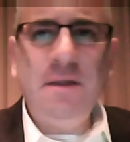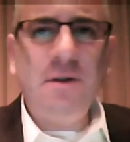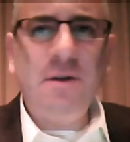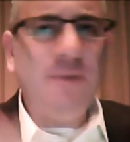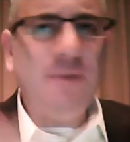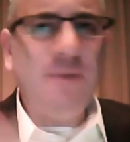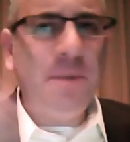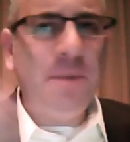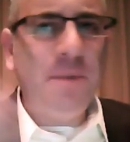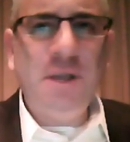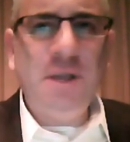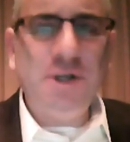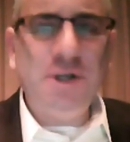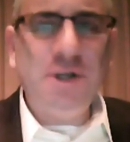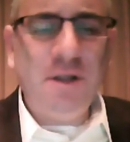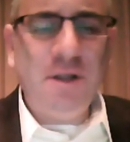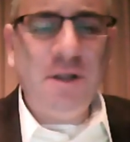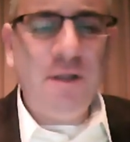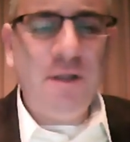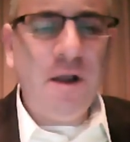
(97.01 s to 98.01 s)
There's
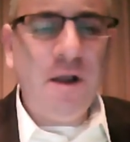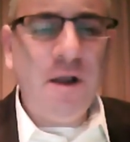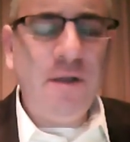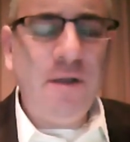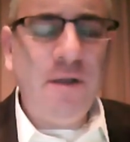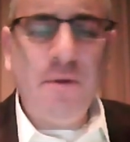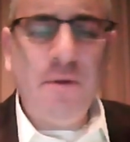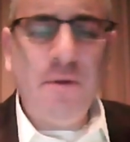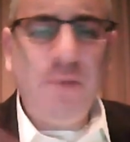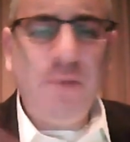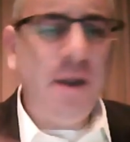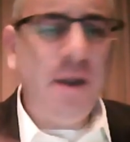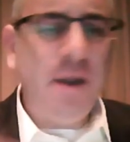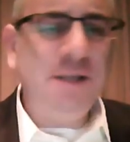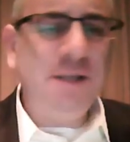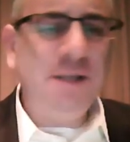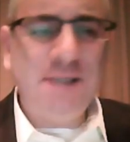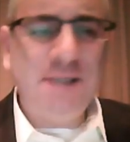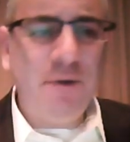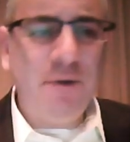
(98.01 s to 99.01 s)
repetition in there, and there are
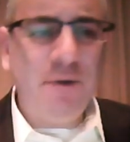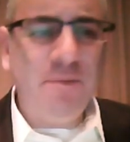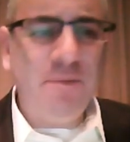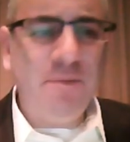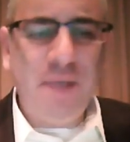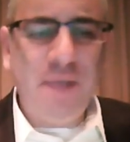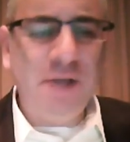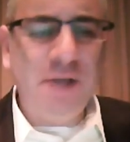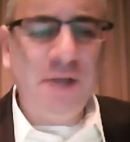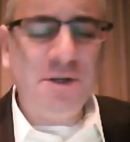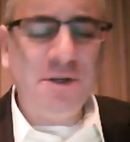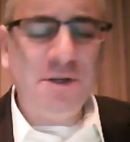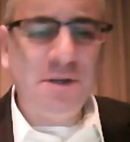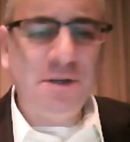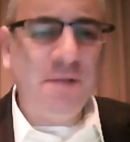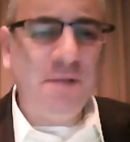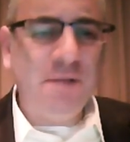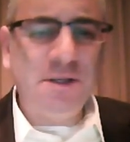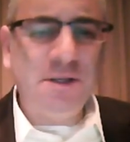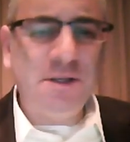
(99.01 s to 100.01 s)
unnecessary pages
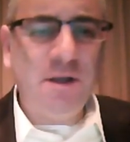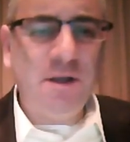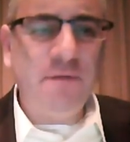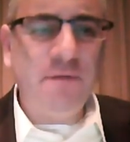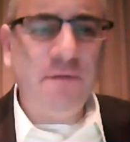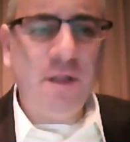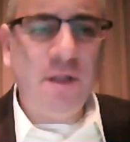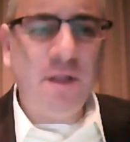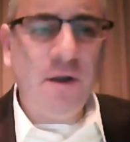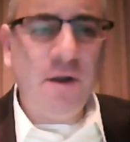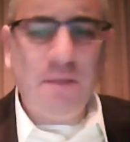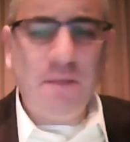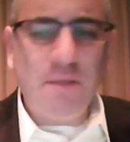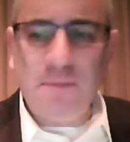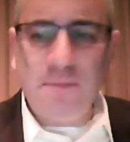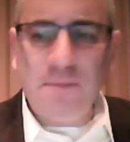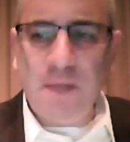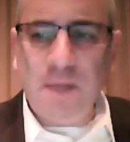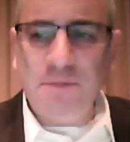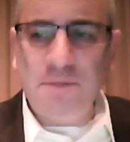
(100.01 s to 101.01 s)
and stuff in there, and
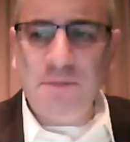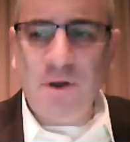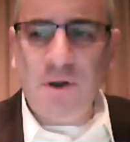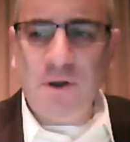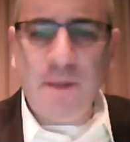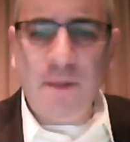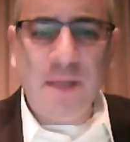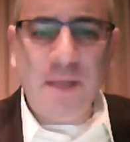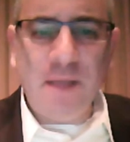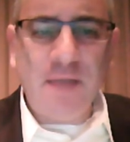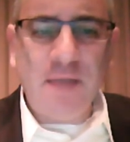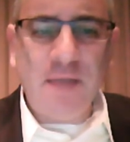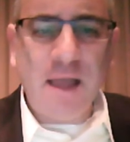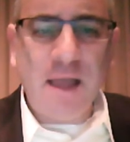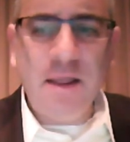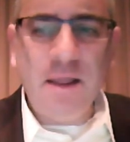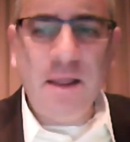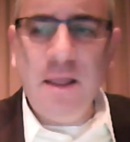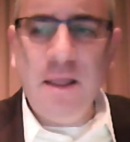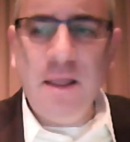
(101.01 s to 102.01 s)
I'm sorry about
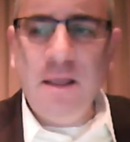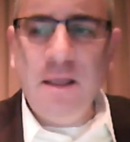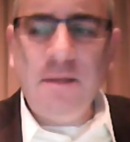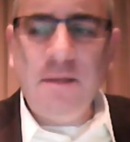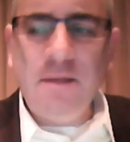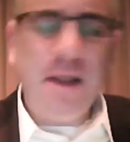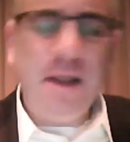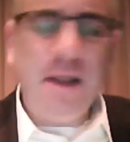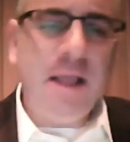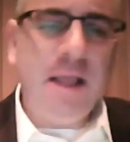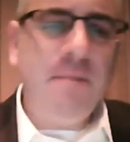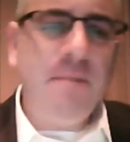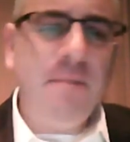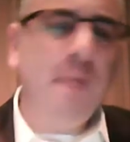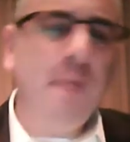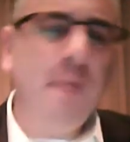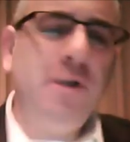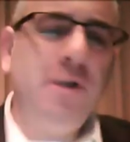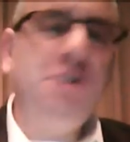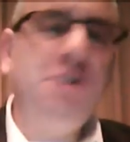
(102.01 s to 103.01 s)
that. Then again,
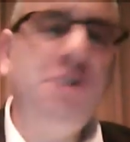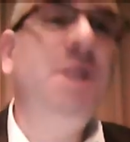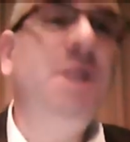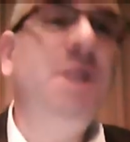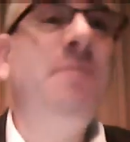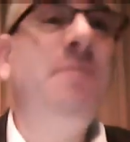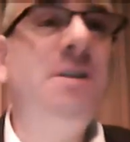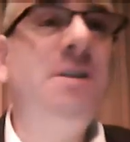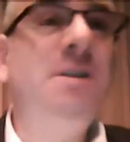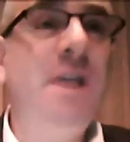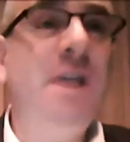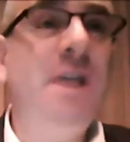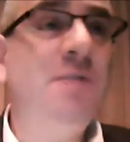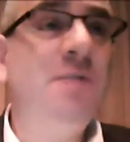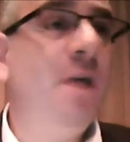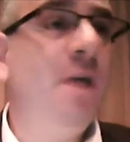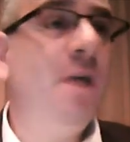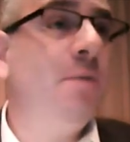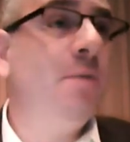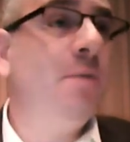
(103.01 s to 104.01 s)
memory is cheap these days,
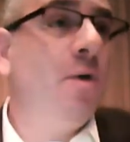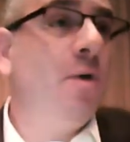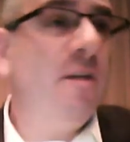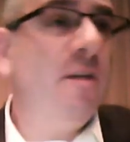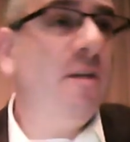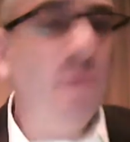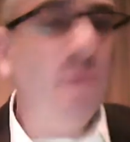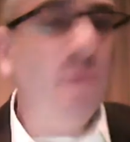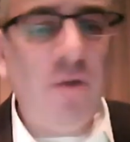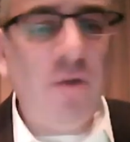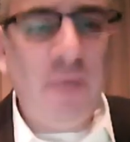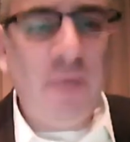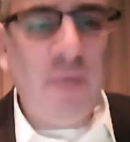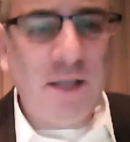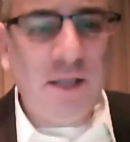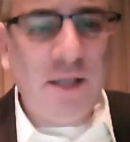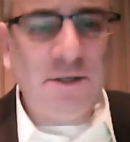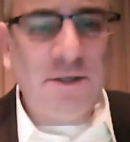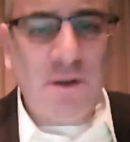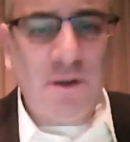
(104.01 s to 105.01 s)
right? And we all have
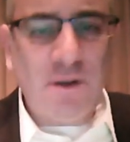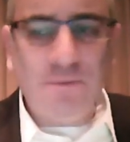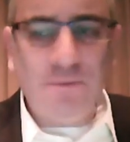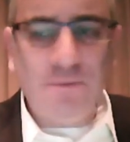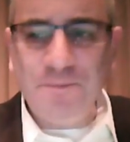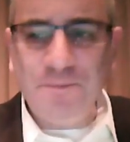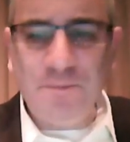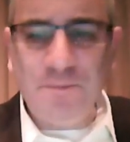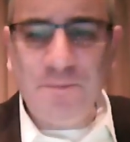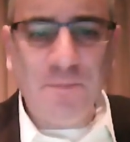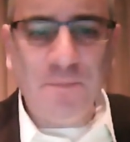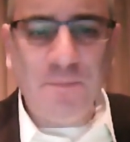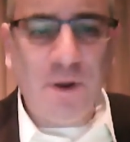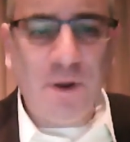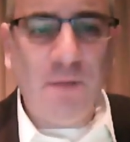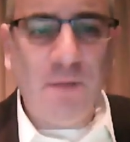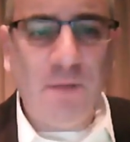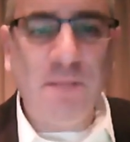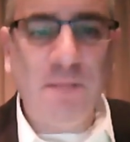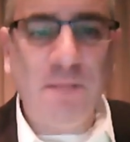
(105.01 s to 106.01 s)
broadband, so, you
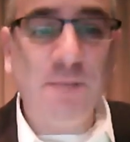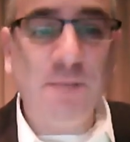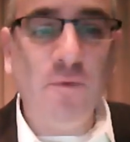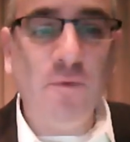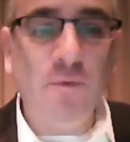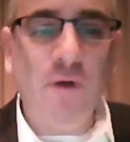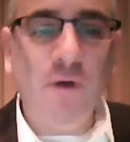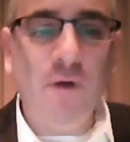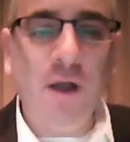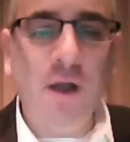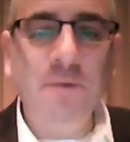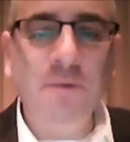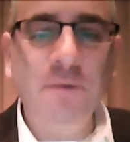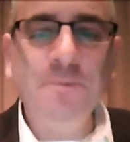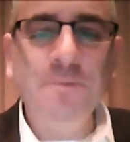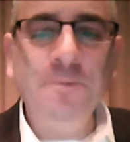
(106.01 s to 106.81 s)
know, let's move on.